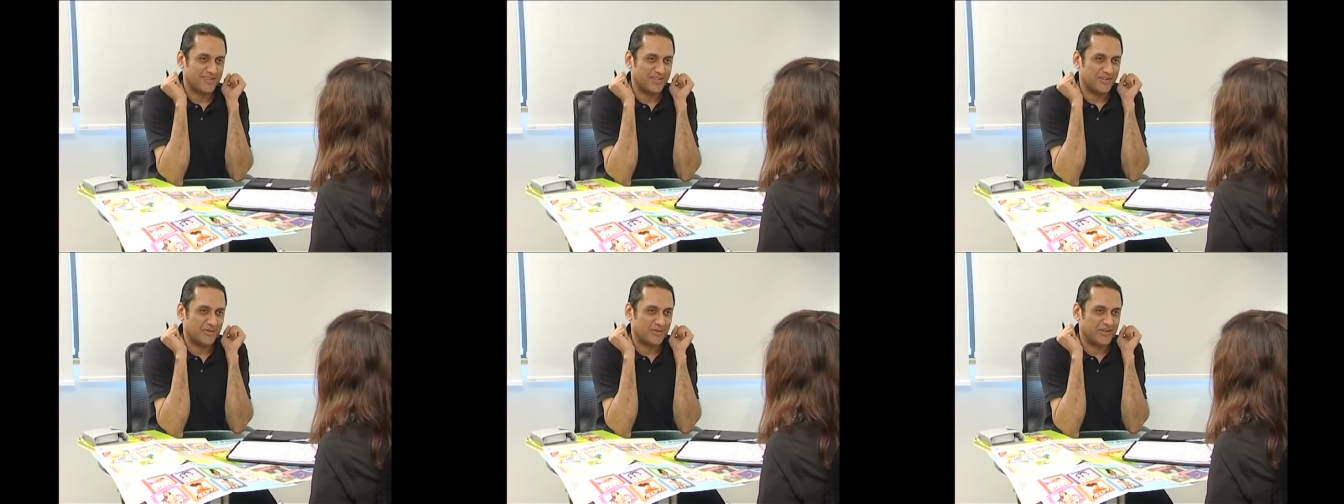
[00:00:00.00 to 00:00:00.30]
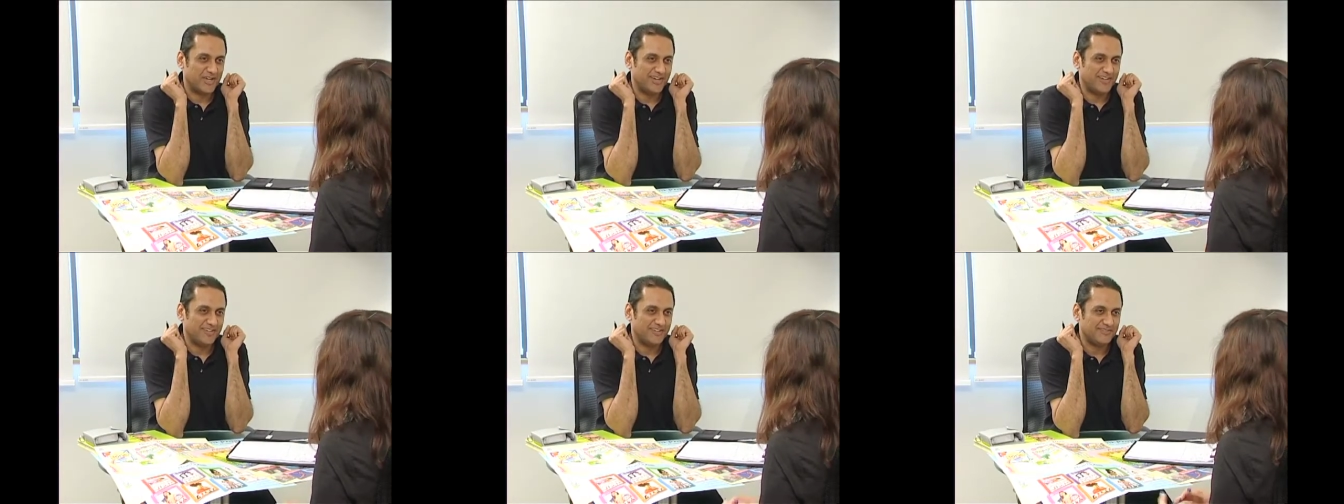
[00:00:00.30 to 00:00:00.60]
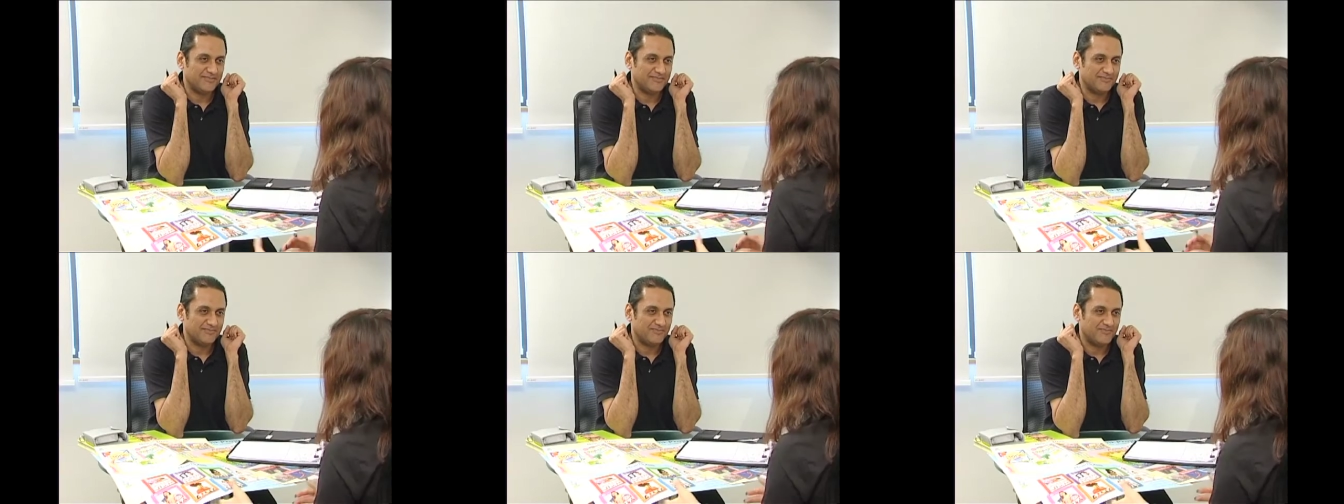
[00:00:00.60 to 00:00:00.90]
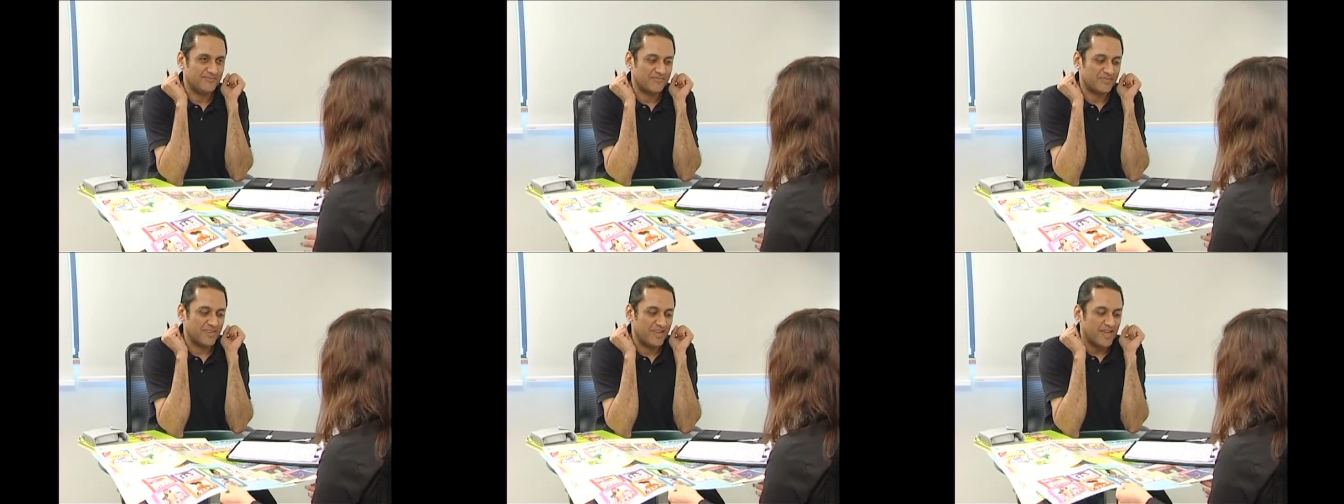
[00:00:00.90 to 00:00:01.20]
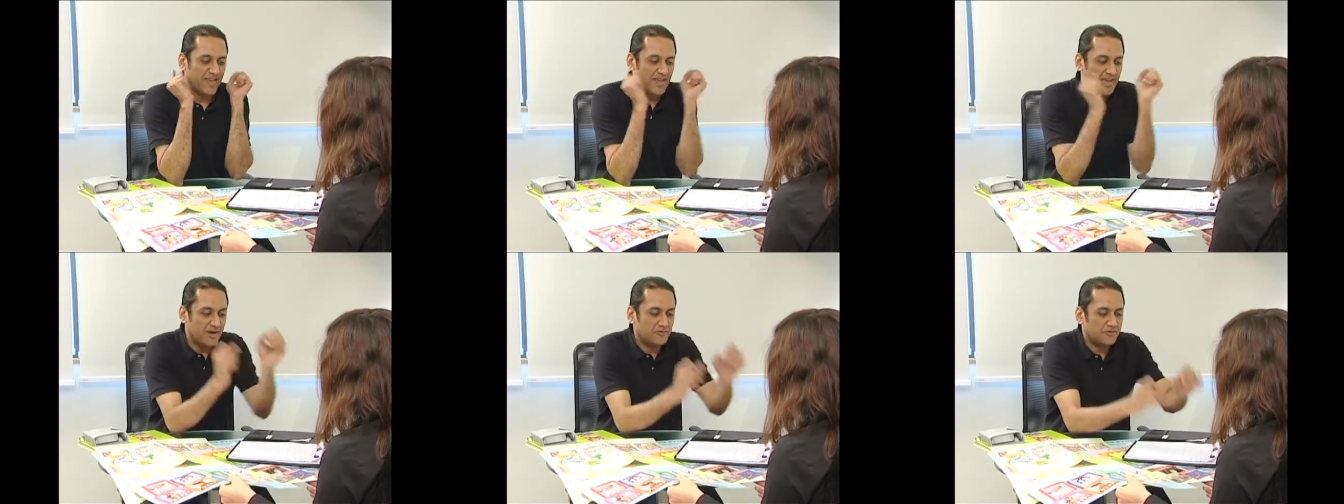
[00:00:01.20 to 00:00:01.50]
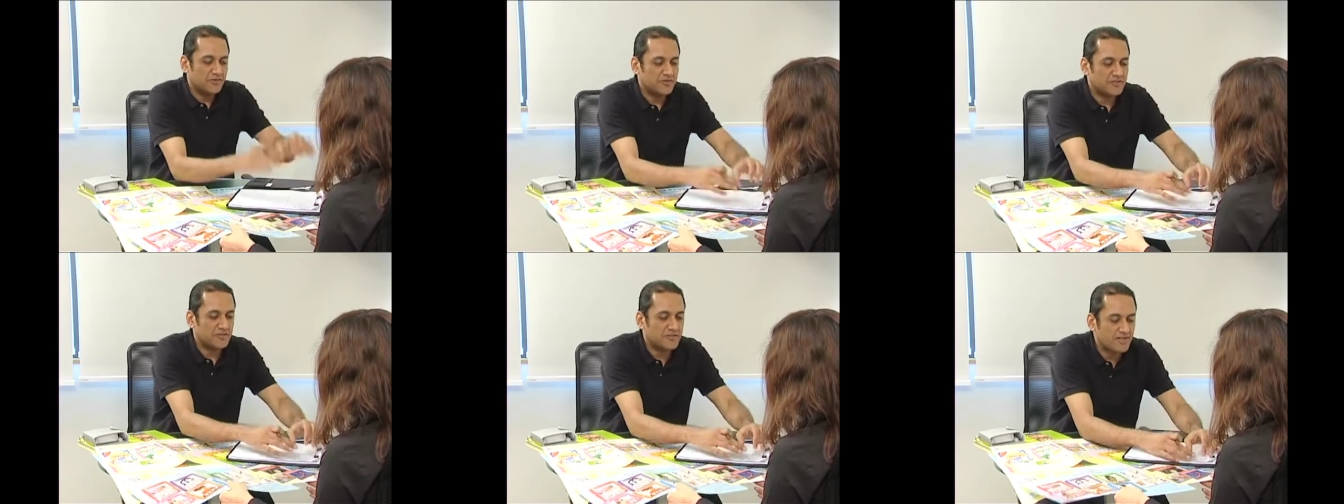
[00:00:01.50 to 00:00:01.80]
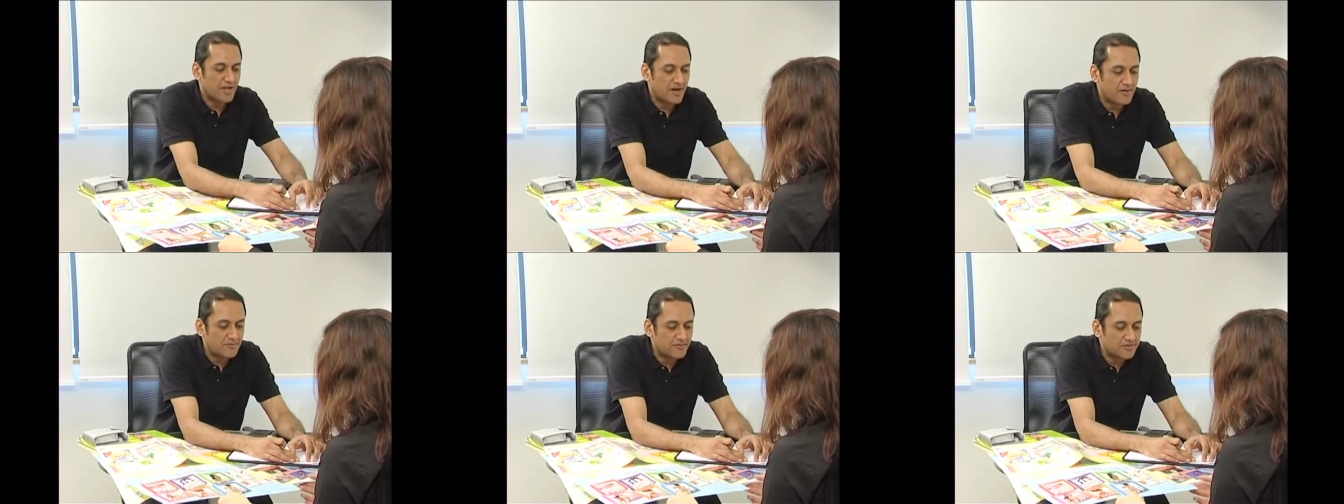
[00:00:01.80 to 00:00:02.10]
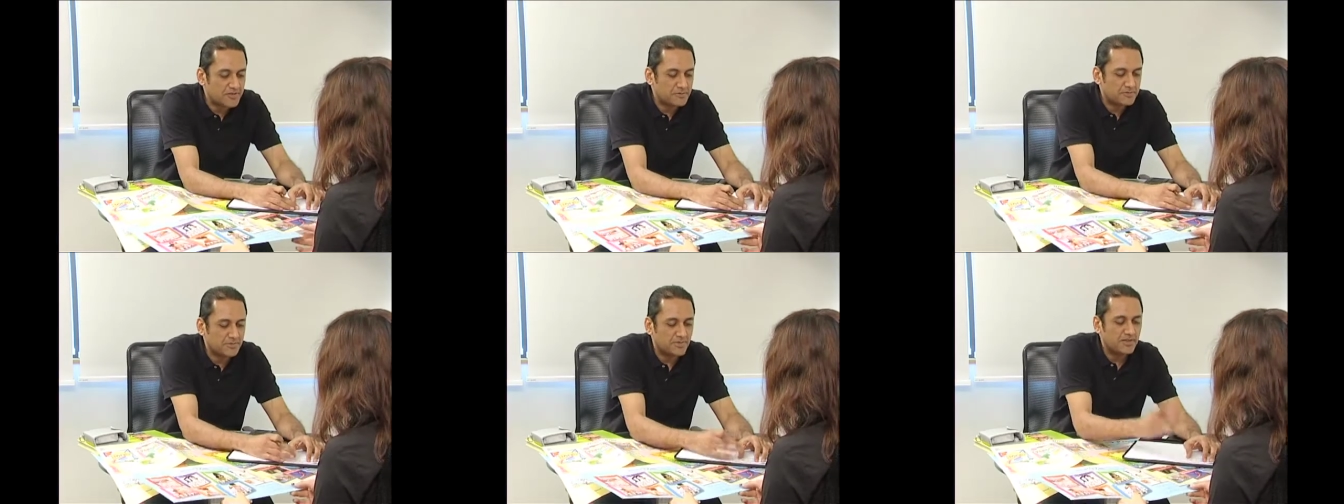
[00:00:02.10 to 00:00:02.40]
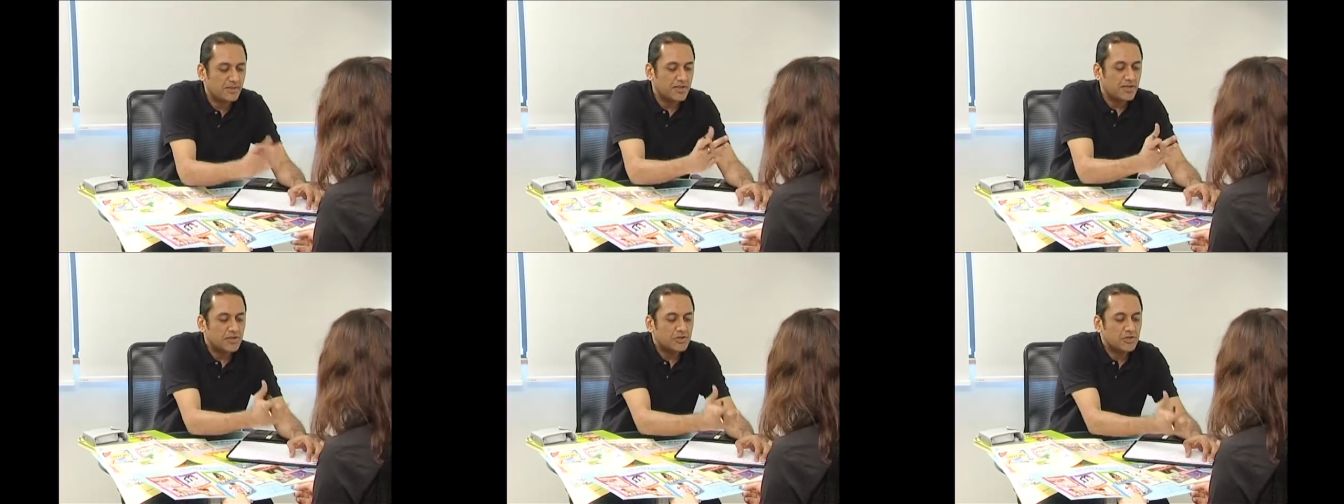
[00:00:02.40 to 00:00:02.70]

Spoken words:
Okay? If this is comfortable,